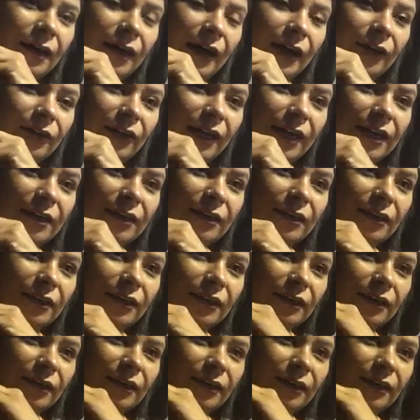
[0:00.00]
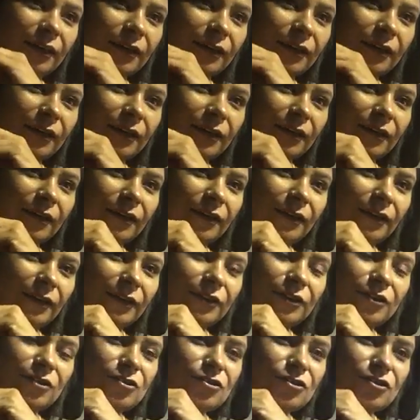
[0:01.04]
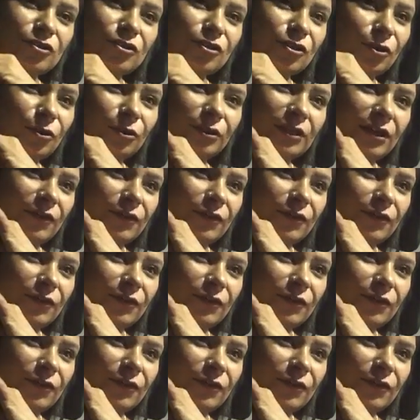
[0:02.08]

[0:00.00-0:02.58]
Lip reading: How, like, you just told